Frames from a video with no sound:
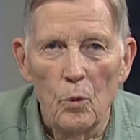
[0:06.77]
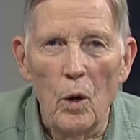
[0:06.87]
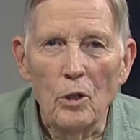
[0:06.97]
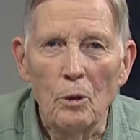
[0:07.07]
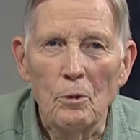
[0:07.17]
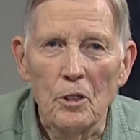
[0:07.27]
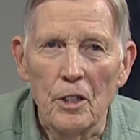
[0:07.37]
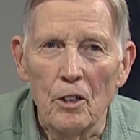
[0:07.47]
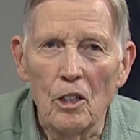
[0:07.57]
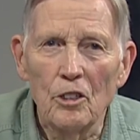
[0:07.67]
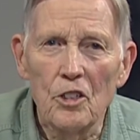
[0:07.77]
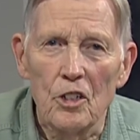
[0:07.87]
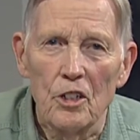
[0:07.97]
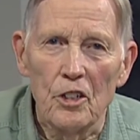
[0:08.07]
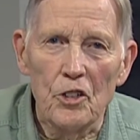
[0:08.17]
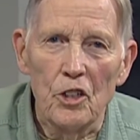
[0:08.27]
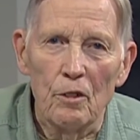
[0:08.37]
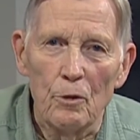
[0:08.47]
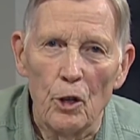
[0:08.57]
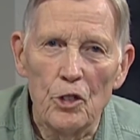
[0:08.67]
Welcome to the August
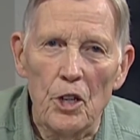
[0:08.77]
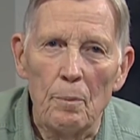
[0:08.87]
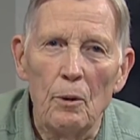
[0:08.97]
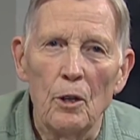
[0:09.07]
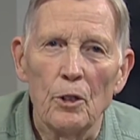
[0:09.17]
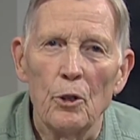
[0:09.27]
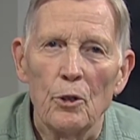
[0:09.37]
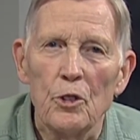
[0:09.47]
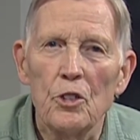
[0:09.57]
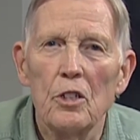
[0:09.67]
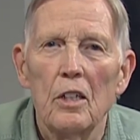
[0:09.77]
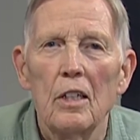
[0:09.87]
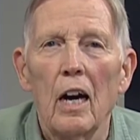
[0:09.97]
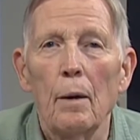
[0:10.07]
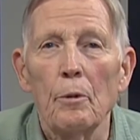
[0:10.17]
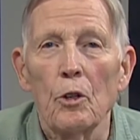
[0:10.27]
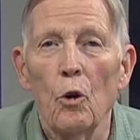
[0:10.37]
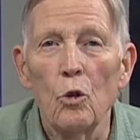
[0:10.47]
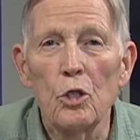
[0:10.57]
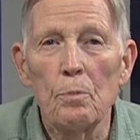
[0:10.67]
edition of North St. Paul Notes. I'm your
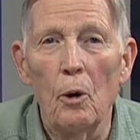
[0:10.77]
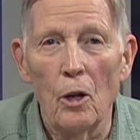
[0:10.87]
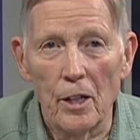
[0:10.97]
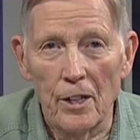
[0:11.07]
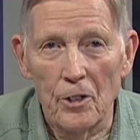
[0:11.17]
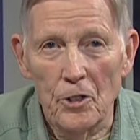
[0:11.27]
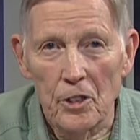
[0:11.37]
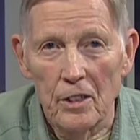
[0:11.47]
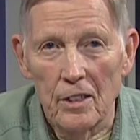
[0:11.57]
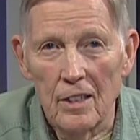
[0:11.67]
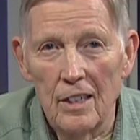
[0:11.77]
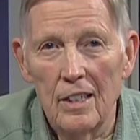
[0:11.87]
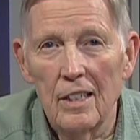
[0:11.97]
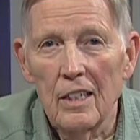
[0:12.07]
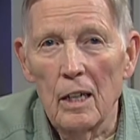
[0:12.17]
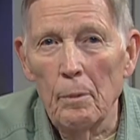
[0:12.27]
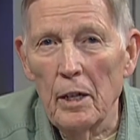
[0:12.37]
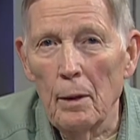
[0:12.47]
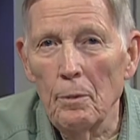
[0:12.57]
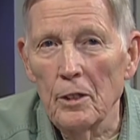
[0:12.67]
host, Paul Anderson.
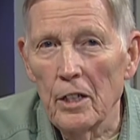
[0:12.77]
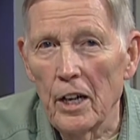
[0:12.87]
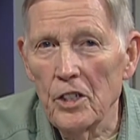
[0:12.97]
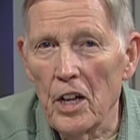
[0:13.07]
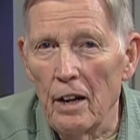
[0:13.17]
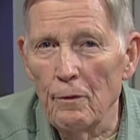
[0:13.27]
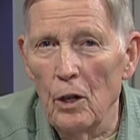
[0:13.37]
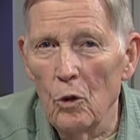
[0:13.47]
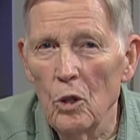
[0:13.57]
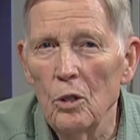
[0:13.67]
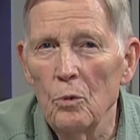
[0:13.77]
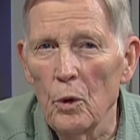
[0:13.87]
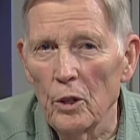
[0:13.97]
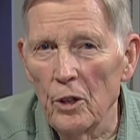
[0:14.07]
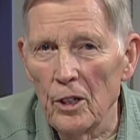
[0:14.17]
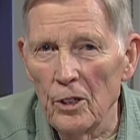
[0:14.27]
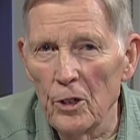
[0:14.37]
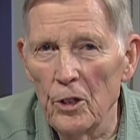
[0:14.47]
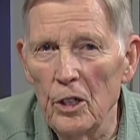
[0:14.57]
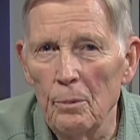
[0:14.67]
Coming up in the next half hour, we're going to
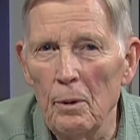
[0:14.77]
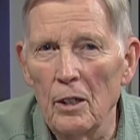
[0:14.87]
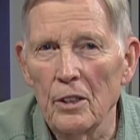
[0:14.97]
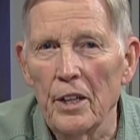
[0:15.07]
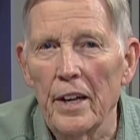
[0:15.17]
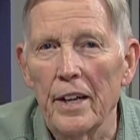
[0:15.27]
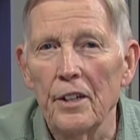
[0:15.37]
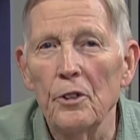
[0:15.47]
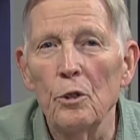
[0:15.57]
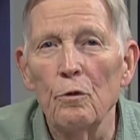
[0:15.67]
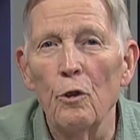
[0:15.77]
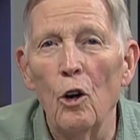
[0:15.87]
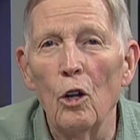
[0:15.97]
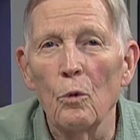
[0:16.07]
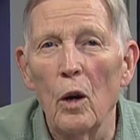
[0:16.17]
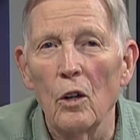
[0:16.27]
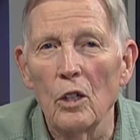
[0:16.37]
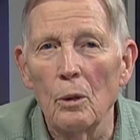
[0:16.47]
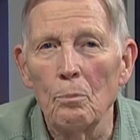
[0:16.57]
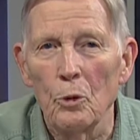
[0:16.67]
learn about the annual Fall
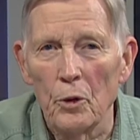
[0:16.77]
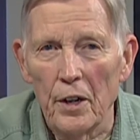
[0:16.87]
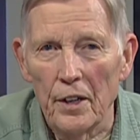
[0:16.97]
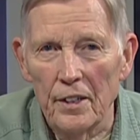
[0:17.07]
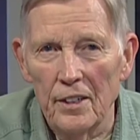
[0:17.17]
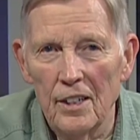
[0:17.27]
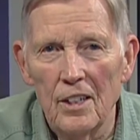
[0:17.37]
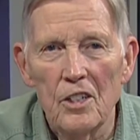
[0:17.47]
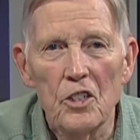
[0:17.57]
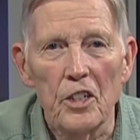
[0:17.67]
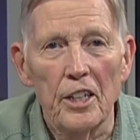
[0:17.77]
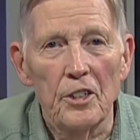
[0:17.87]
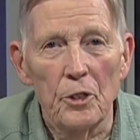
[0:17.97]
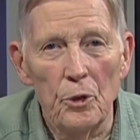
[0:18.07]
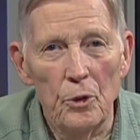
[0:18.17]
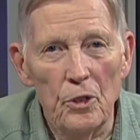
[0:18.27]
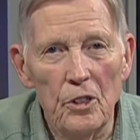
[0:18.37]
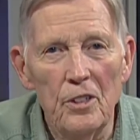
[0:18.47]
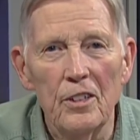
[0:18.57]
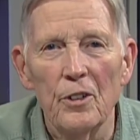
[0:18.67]
Roundup Parade. Stay
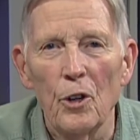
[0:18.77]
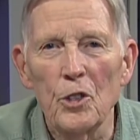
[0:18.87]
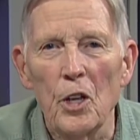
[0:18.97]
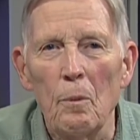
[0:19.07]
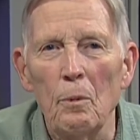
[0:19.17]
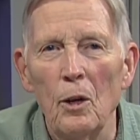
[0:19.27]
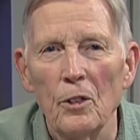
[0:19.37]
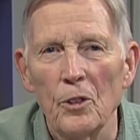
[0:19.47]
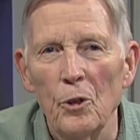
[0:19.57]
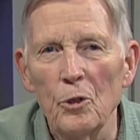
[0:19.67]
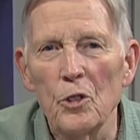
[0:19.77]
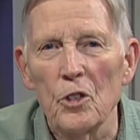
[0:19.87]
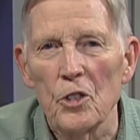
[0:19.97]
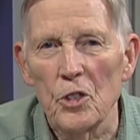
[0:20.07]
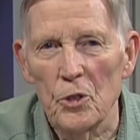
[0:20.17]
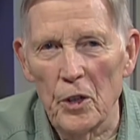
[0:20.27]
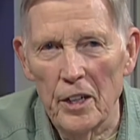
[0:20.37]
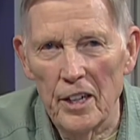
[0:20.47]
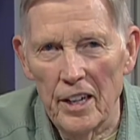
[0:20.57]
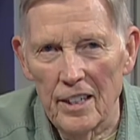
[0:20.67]
tuned, North St. Paul Notes is
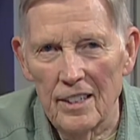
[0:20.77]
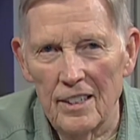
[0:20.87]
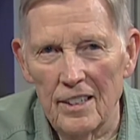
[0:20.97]
straight ahead.